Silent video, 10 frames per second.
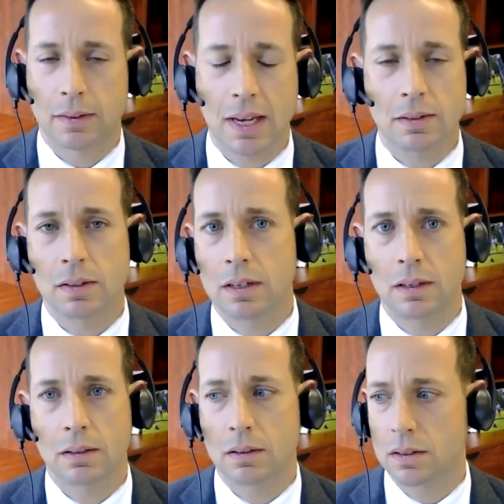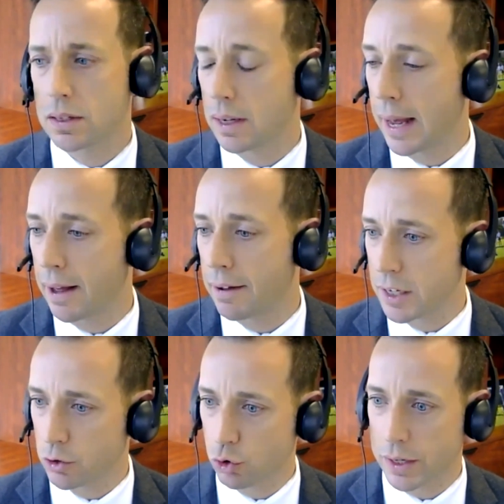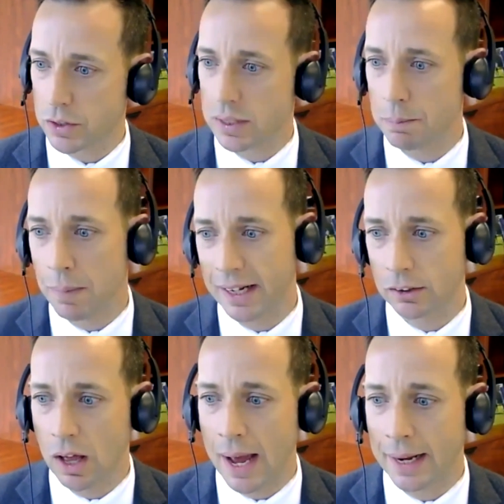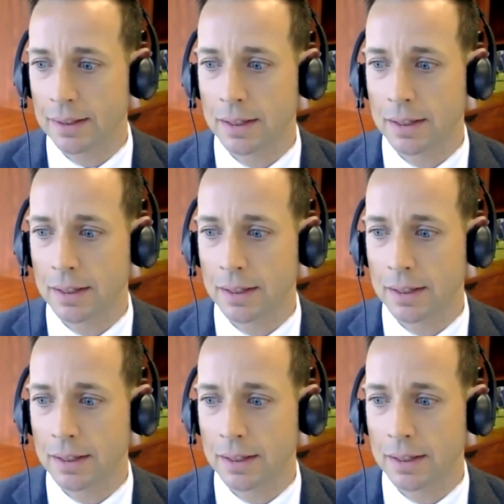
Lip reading: tend to have interests that might align.